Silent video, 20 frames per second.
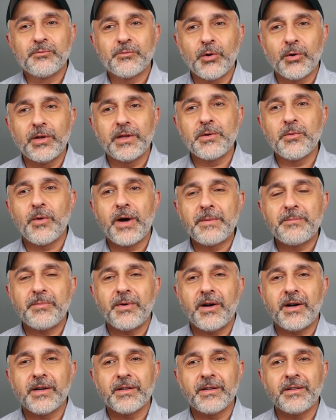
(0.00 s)
Totally white
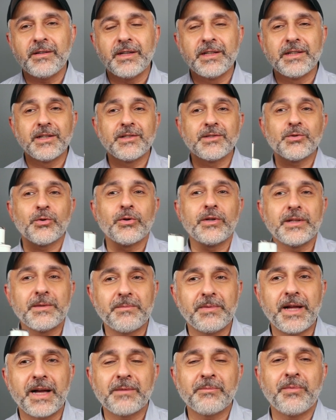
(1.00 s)
bottle then totally
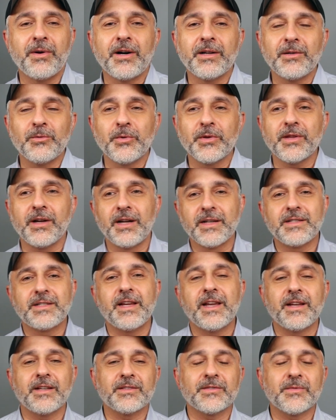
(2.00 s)
black bottle with
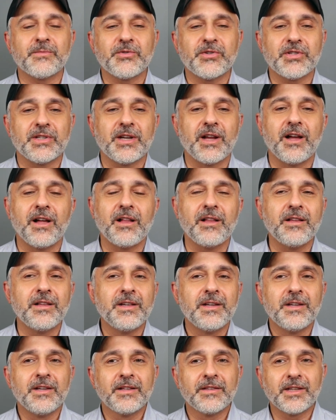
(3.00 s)
Antaeus from Chanel.
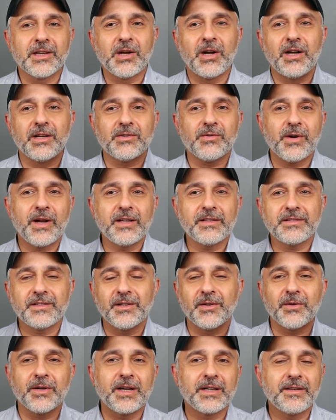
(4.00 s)
The contrast,
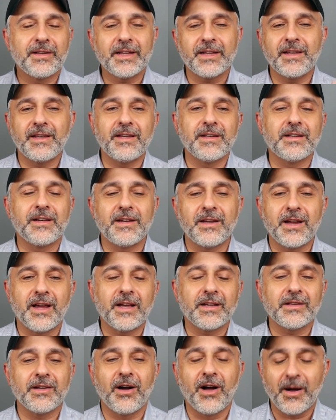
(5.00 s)
you know, kind of like a yin and
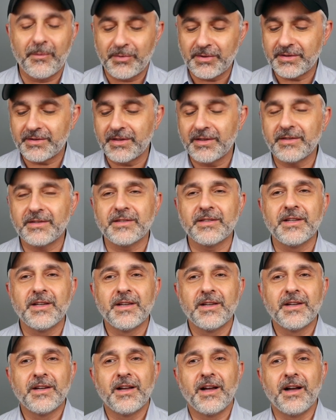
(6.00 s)
yang, the opposites.
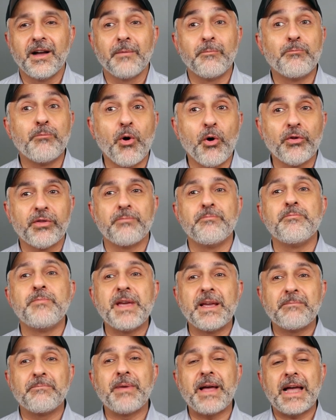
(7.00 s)
Uh, both
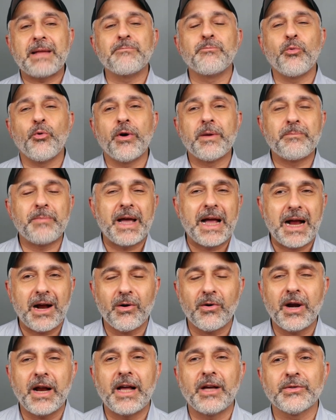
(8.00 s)
big bad boy
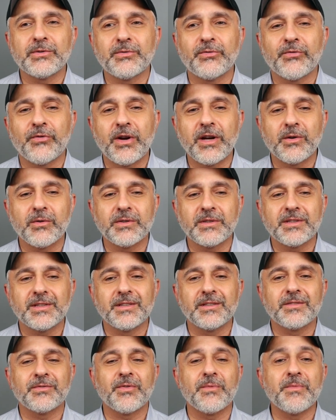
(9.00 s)
powerhouse
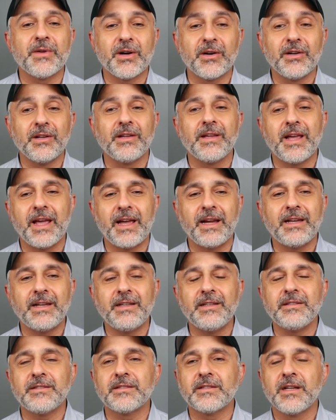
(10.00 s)
fragrances from the early
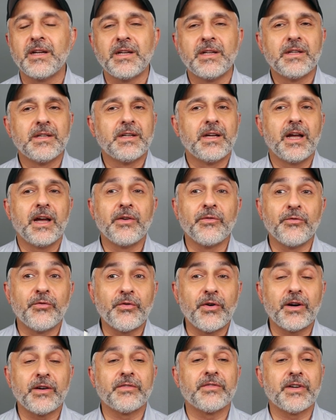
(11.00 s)
80s and
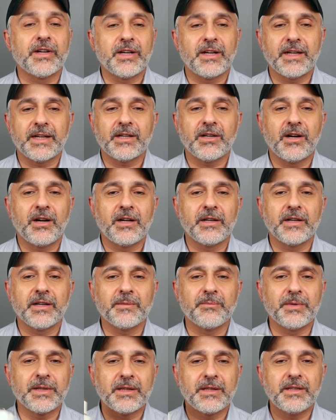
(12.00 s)
very, very
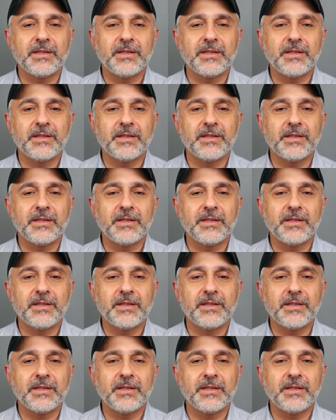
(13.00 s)
iconic. But